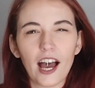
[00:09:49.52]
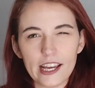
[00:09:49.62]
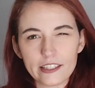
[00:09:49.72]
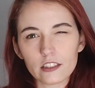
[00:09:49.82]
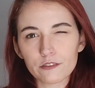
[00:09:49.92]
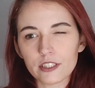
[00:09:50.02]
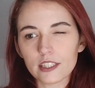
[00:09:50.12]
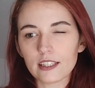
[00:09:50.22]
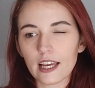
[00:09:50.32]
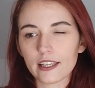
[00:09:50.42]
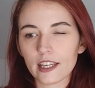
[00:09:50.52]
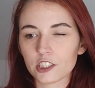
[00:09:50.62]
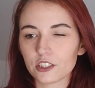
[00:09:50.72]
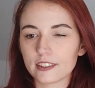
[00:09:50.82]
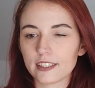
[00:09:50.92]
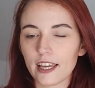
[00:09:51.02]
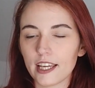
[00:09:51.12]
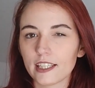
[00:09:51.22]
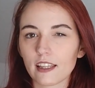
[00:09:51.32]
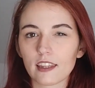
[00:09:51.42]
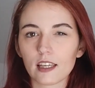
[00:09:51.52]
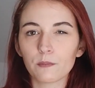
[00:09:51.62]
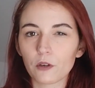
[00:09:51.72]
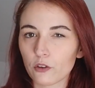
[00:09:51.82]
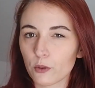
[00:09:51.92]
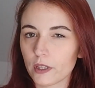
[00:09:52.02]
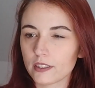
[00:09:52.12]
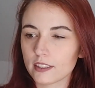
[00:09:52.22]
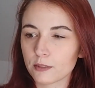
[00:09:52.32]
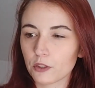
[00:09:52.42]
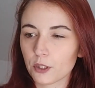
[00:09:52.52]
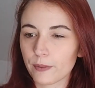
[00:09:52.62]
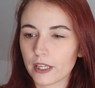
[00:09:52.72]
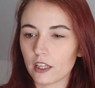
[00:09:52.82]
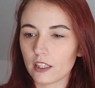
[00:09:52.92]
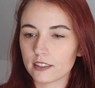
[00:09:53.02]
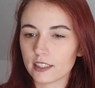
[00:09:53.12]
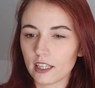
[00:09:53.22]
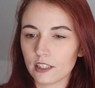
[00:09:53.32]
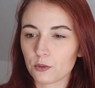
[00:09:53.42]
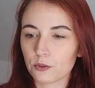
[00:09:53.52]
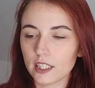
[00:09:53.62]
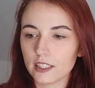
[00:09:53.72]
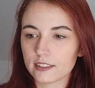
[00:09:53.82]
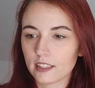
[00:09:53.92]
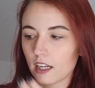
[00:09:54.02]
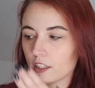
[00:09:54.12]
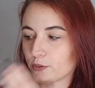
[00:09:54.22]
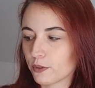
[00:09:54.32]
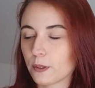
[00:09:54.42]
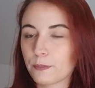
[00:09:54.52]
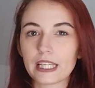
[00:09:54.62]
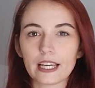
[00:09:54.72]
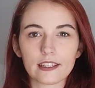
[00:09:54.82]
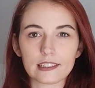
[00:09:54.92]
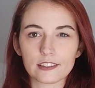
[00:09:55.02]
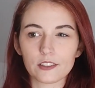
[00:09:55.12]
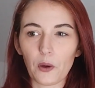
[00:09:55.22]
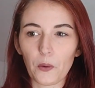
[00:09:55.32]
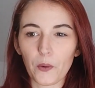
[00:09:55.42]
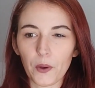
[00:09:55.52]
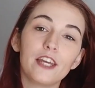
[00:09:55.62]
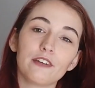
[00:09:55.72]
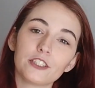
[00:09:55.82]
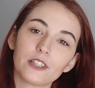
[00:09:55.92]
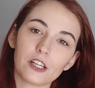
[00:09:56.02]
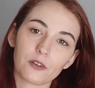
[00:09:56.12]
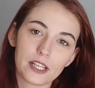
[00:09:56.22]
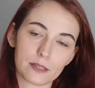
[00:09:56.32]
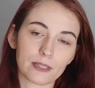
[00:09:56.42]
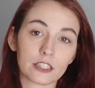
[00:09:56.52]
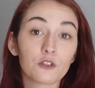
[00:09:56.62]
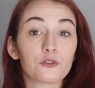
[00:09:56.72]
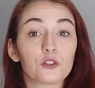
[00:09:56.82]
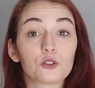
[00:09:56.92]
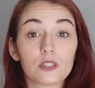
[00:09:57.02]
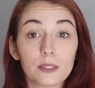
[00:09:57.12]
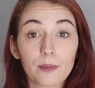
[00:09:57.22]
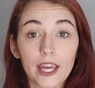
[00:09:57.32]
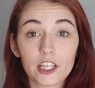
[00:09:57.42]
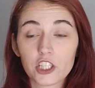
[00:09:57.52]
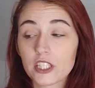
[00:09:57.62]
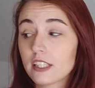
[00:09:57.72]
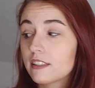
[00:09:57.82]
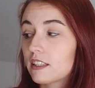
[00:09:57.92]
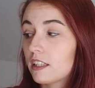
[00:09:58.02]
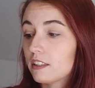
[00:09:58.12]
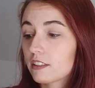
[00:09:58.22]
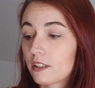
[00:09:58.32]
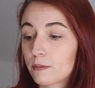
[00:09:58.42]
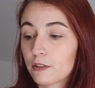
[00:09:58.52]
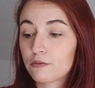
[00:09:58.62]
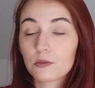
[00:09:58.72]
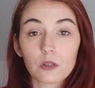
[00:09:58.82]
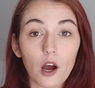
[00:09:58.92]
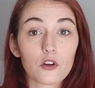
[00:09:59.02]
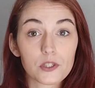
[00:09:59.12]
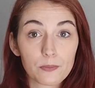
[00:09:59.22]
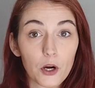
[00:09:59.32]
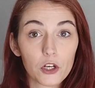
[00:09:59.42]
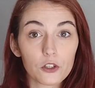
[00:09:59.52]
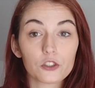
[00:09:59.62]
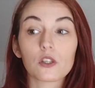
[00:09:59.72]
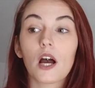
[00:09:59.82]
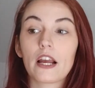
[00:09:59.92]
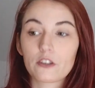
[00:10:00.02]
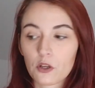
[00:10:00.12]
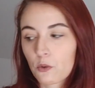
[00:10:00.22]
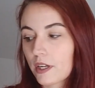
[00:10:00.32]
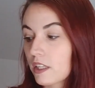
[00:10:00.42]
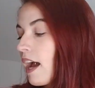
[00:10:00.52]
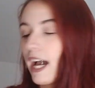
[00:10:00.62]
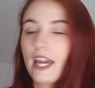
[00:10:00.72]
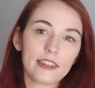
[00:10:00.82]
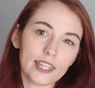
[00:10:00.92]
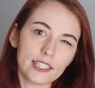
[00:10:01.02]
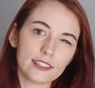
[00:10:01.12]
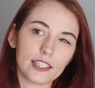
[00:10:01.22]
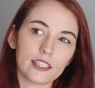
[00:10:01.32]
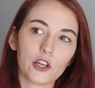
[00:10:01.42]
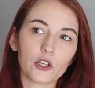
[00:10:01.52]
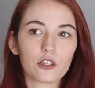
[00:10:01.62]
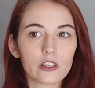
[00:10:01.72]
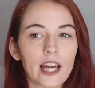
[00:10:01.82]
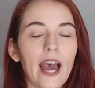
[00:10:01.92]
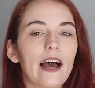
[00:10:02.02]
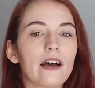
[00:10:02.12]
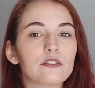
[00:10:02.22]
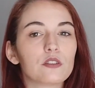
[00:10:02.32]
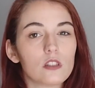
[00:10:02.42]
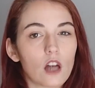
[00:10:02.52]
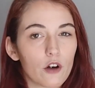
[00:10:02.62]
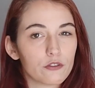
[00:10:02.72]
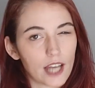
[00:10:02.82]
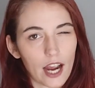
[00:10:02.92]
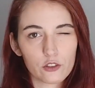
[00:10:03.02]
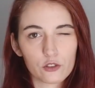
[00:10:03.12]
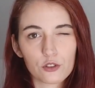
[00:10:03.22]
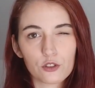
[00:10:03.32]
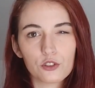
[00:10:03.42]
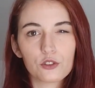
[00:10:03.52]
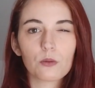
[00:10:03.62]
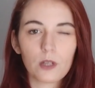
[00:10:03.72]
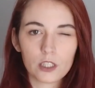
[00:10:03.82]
I don't feel like I should say anything more about this book because it really starts from the beginning. So if I try to explain the first 20 pages, it's gonna be full of spoilers, so I don't want it. I think that you don't have to love dinosaurs to